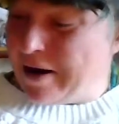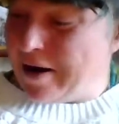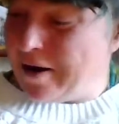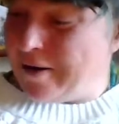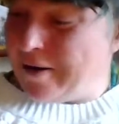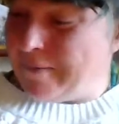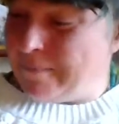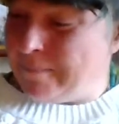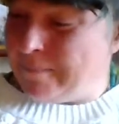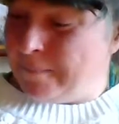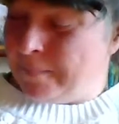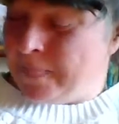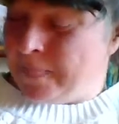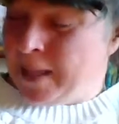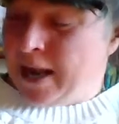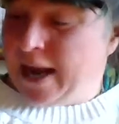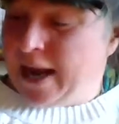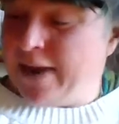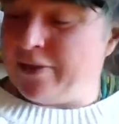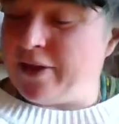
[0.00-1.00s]
and
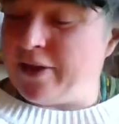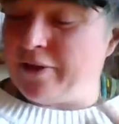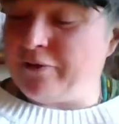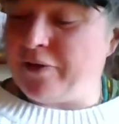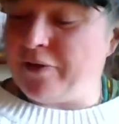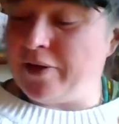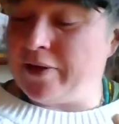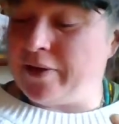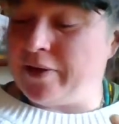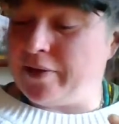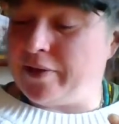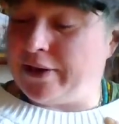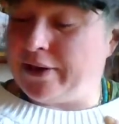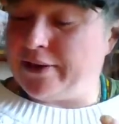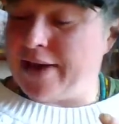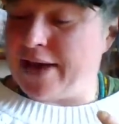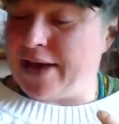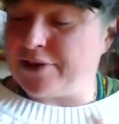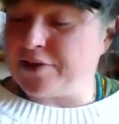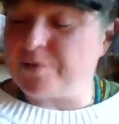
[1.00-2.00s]
like feeling
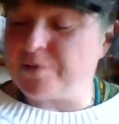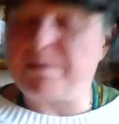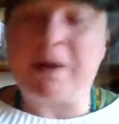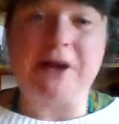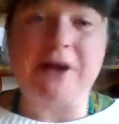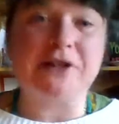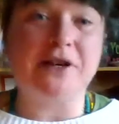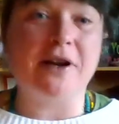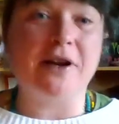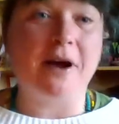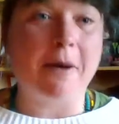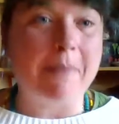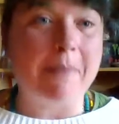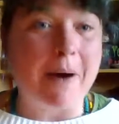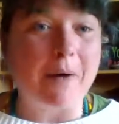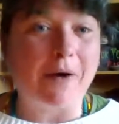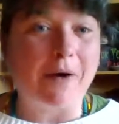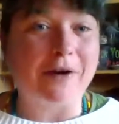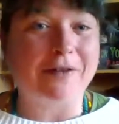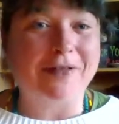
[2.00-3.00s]
like not just passionate
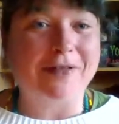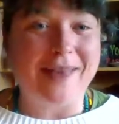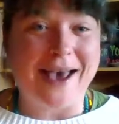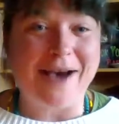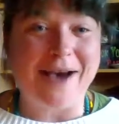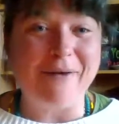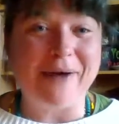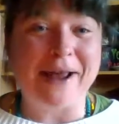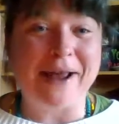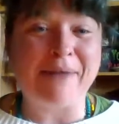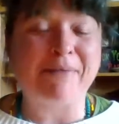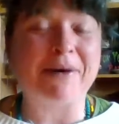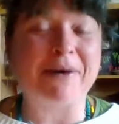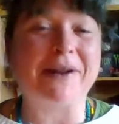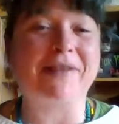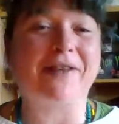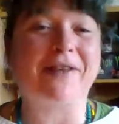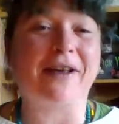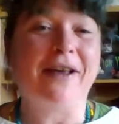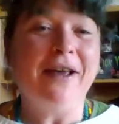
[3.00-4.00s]
about her that way, but
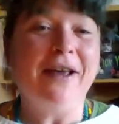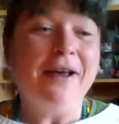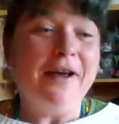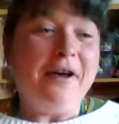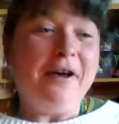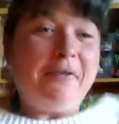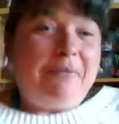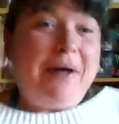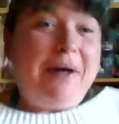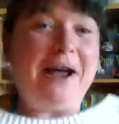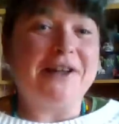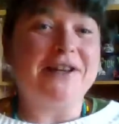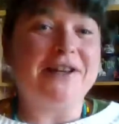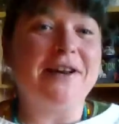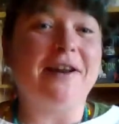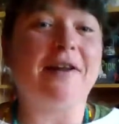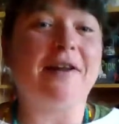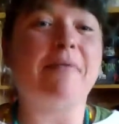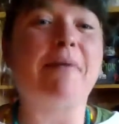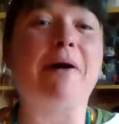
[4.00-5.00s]
it's like
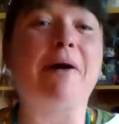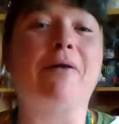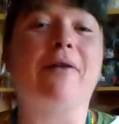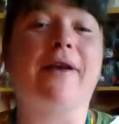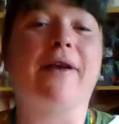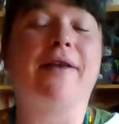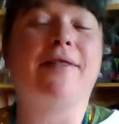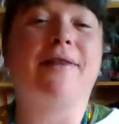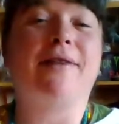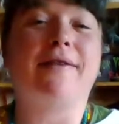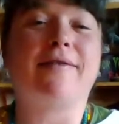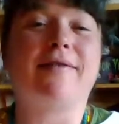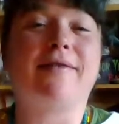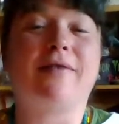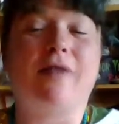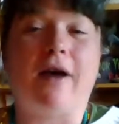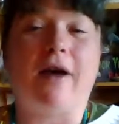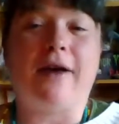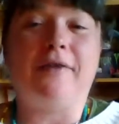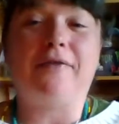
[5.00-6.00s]
passionate about like this
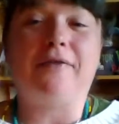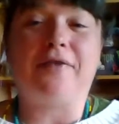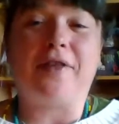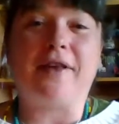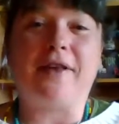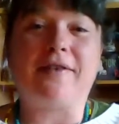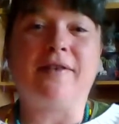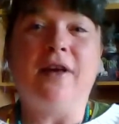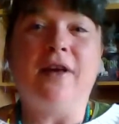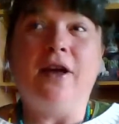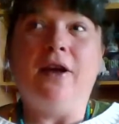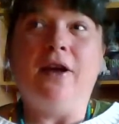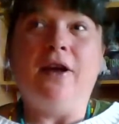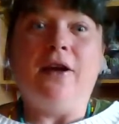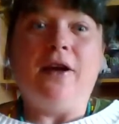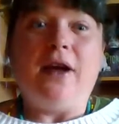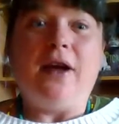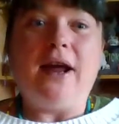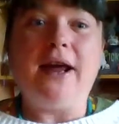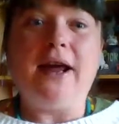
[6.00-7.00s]
life, this,
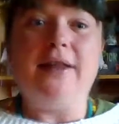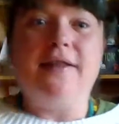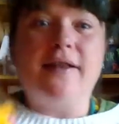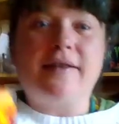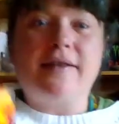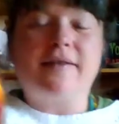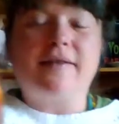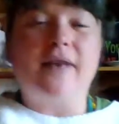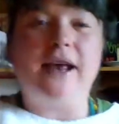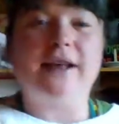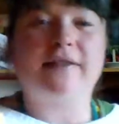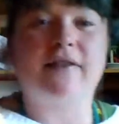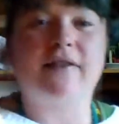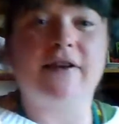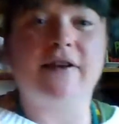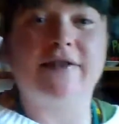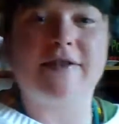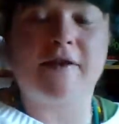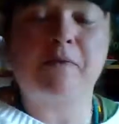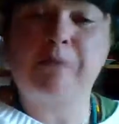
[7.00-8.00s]
and this, it's
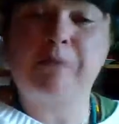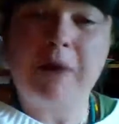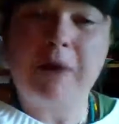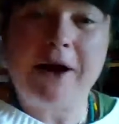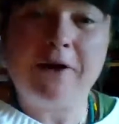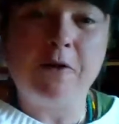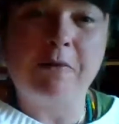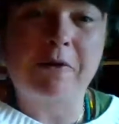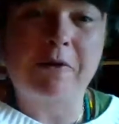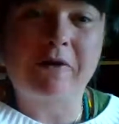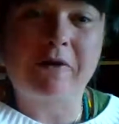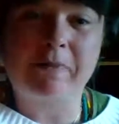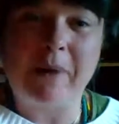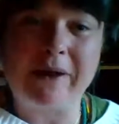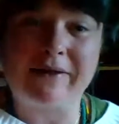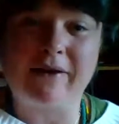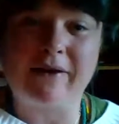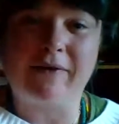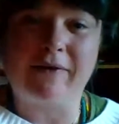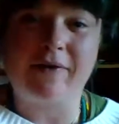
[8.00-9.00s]
like this brand new
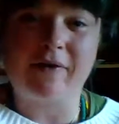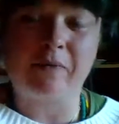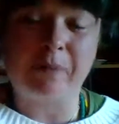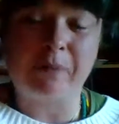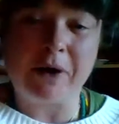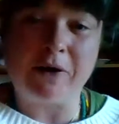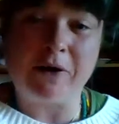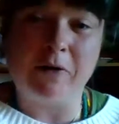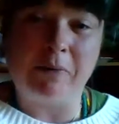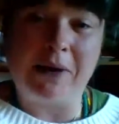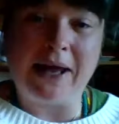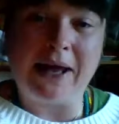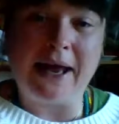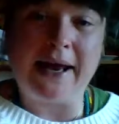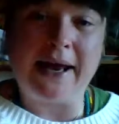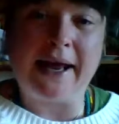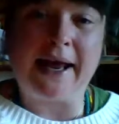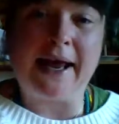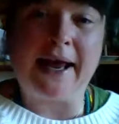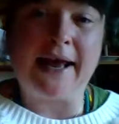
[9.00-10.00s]
perspective, this brand new
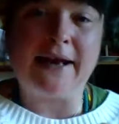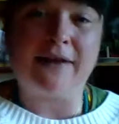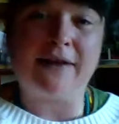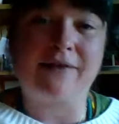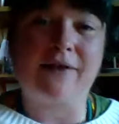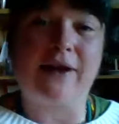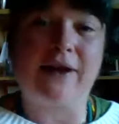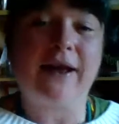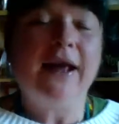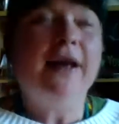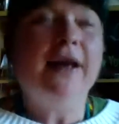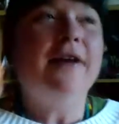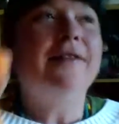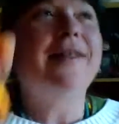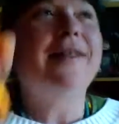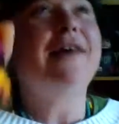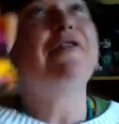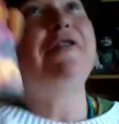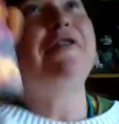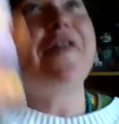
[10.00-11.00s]
beginning. And it's like
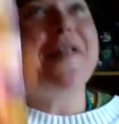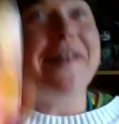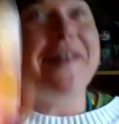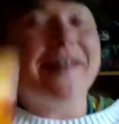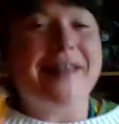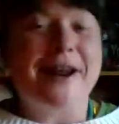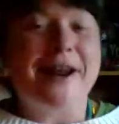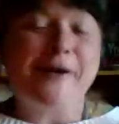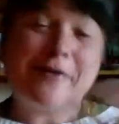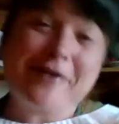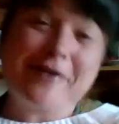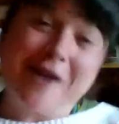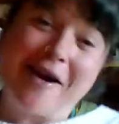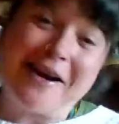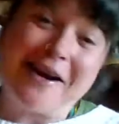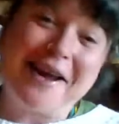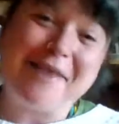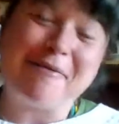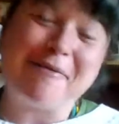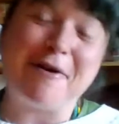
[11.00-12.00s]
that feeling that I was
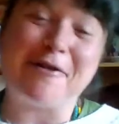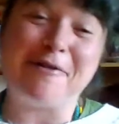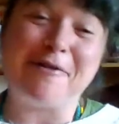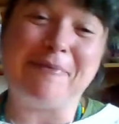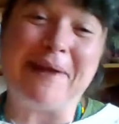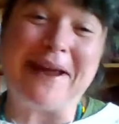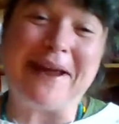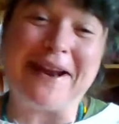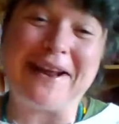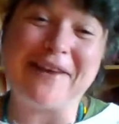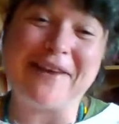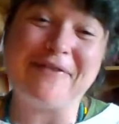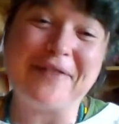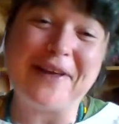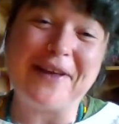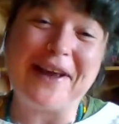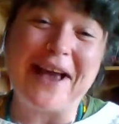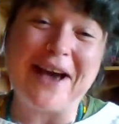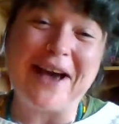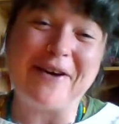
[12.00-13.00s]
talking about in the beginning of
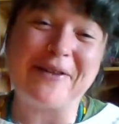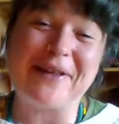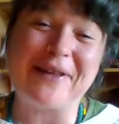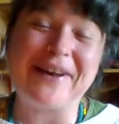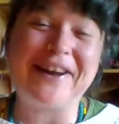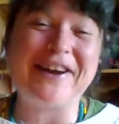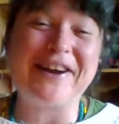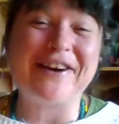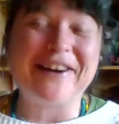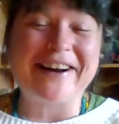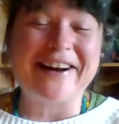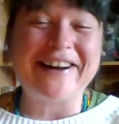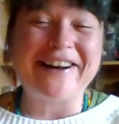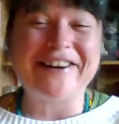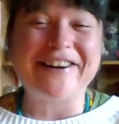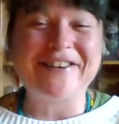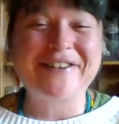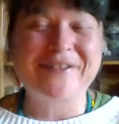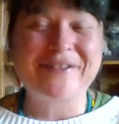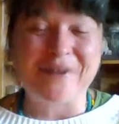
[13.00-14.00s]
like how like
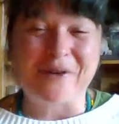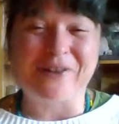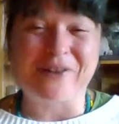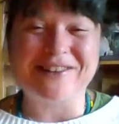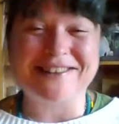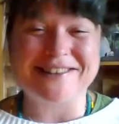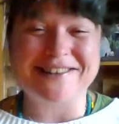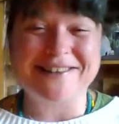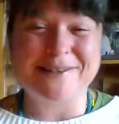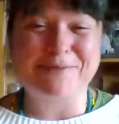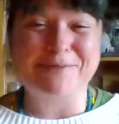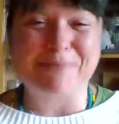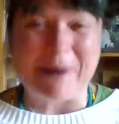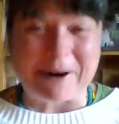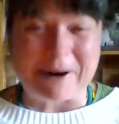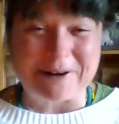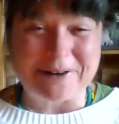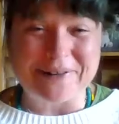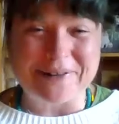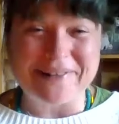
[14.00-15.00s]
your soul just
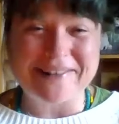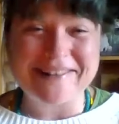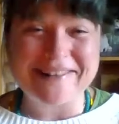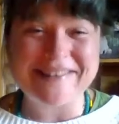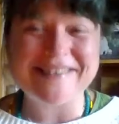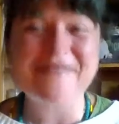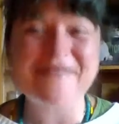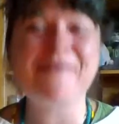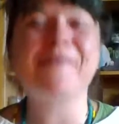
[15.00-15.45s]
sparkles.